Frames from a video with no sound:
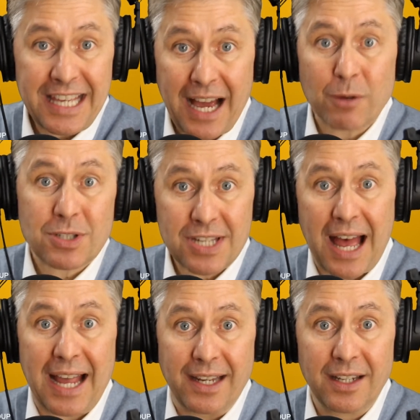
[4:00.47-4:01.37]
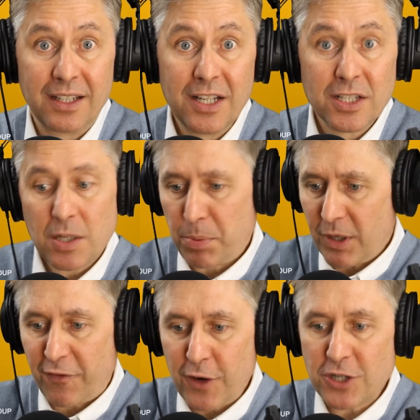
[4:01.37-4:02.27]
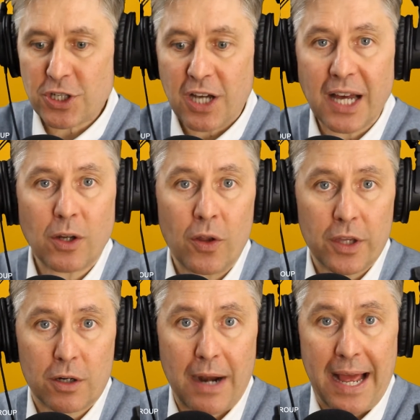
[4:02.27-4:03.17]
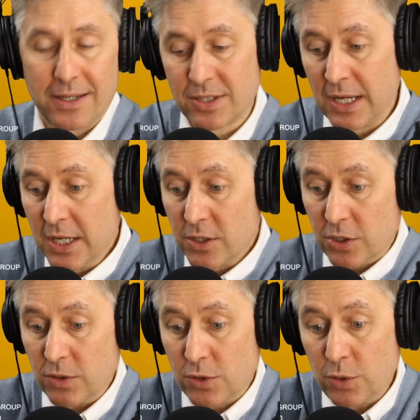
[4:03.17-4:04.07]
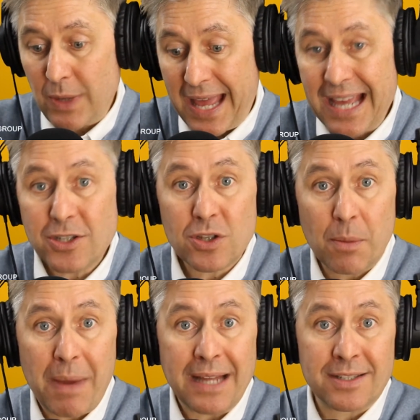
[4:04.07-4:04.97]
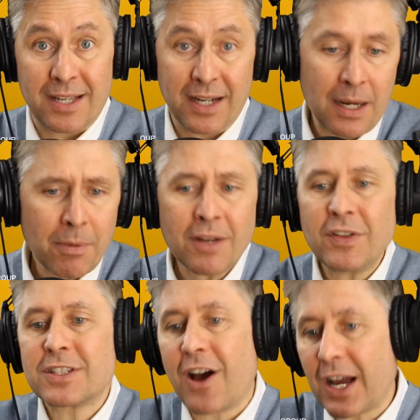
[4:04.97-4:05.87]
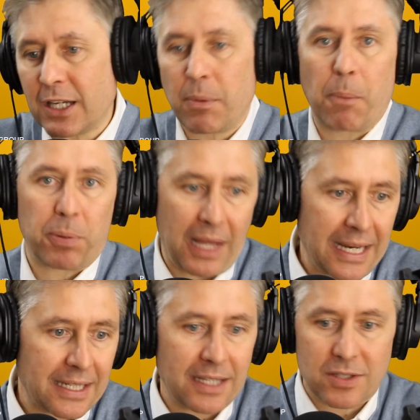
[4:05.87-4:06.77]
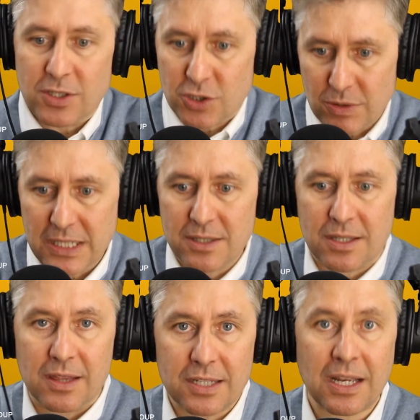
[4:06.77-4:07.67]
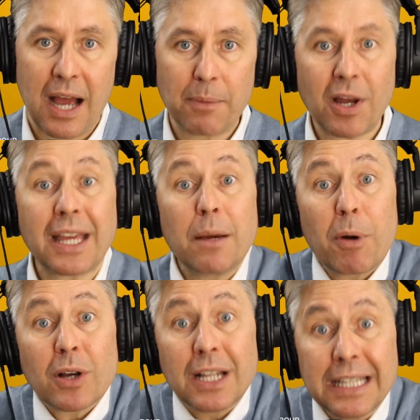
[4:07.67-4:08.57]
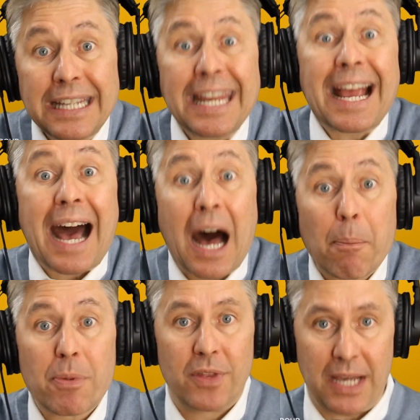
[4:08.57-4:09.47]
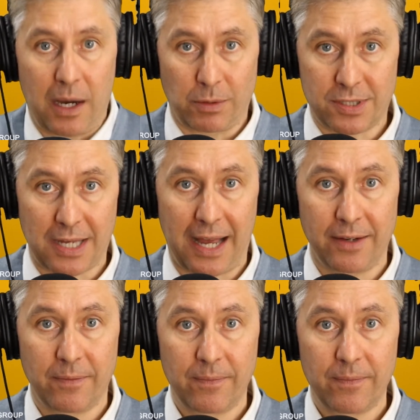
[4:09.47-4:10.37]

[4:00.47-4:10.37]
the outside to put a fresh cut on the grass, to, to edge the beds in. And I'm not even talking about plantings and trees and this, I'm talking about cleaning up the outside.